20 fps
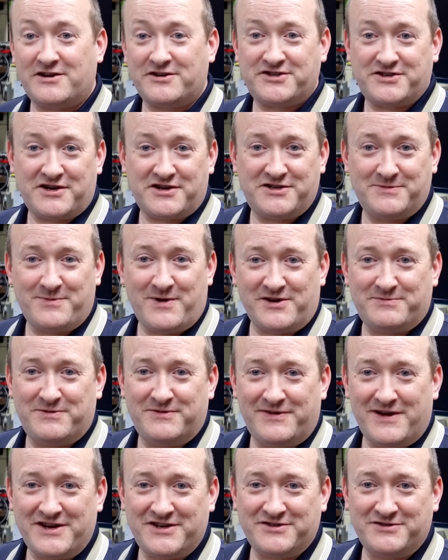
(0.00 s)
I started my
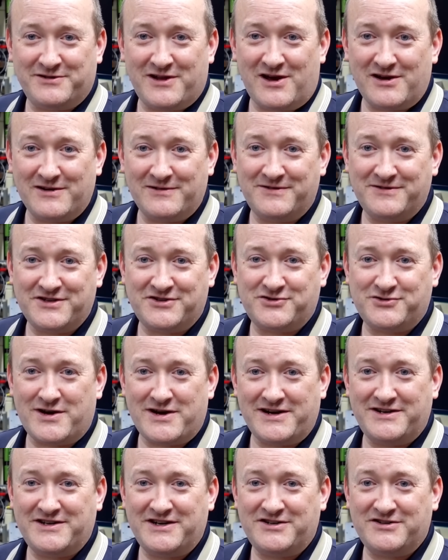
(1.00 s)
professional life as a
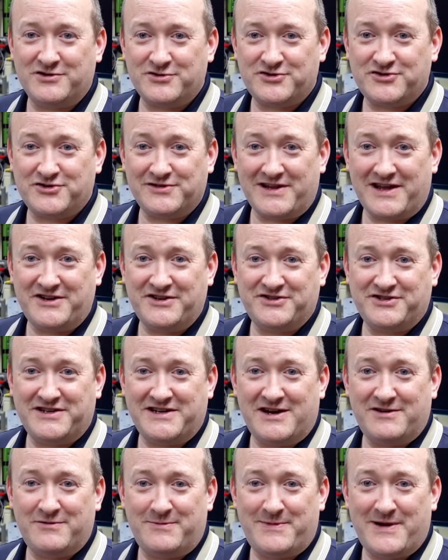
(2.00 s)
trained industrial
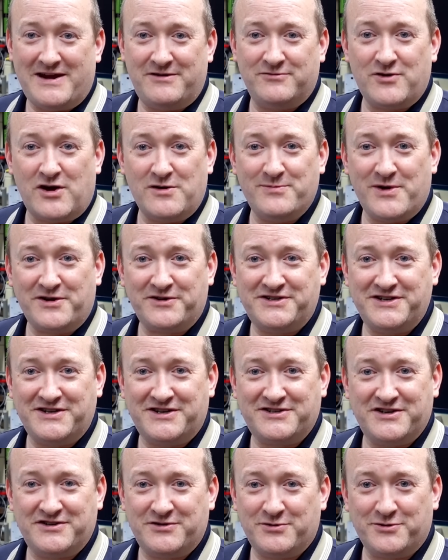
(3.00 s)
engineer repairing
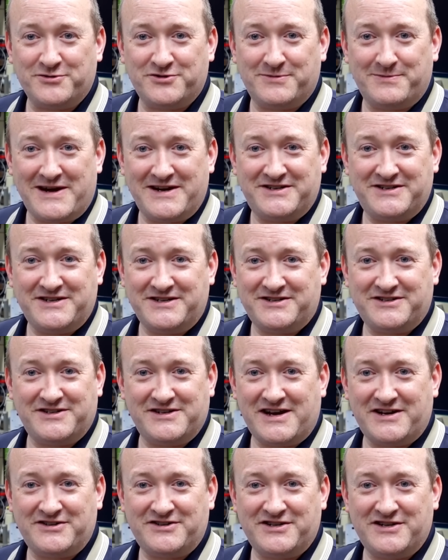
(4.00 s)
robotics and automated
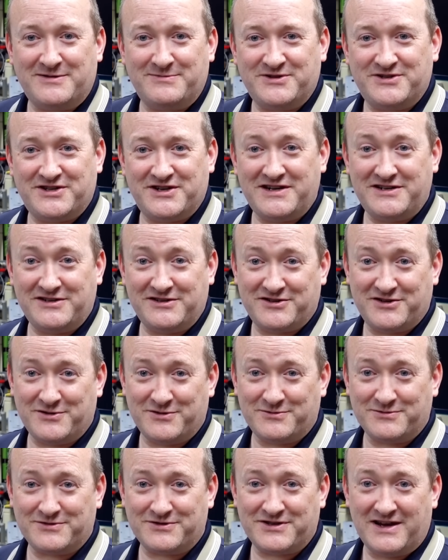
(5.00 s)
CNC machine
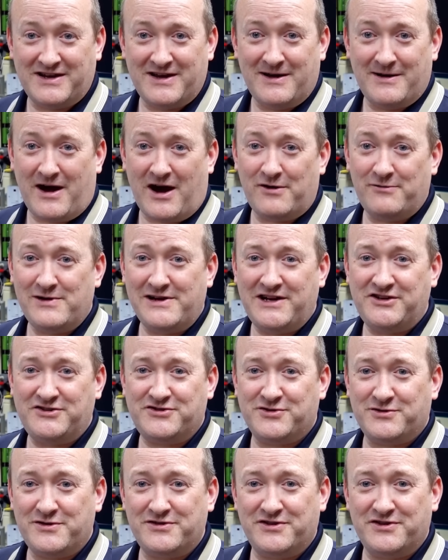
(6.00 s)
tools. I really
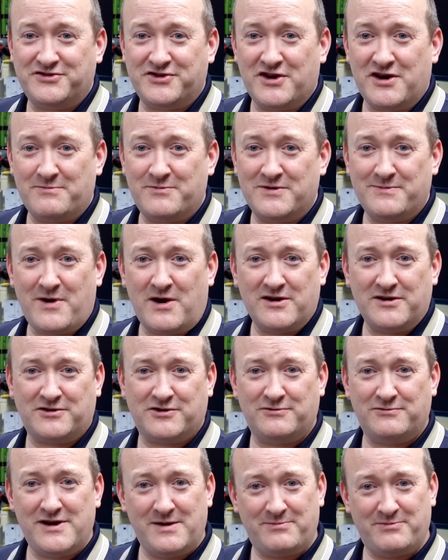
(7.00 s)
enjoyed the job, but my
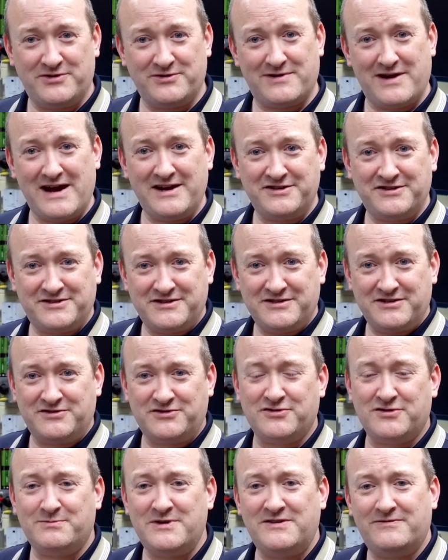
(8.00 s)
career progressed
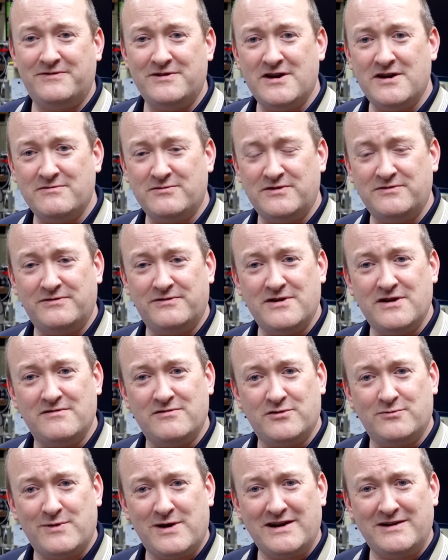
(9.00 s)
and took me further and
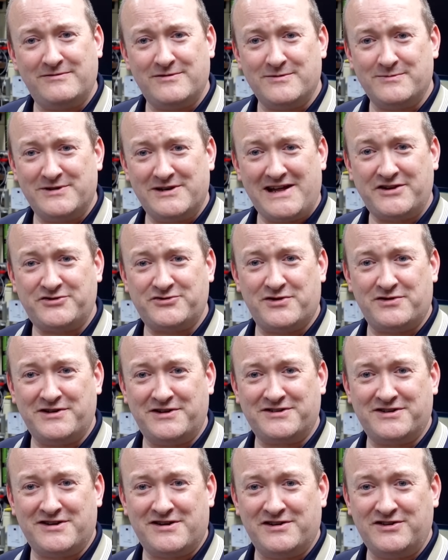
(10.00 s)
further away from the
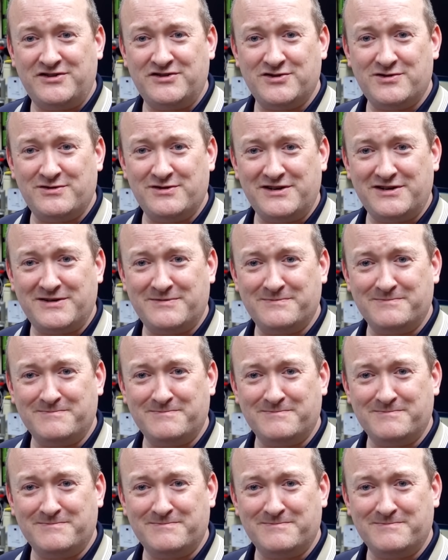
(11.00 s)
electronics that I enjoyed.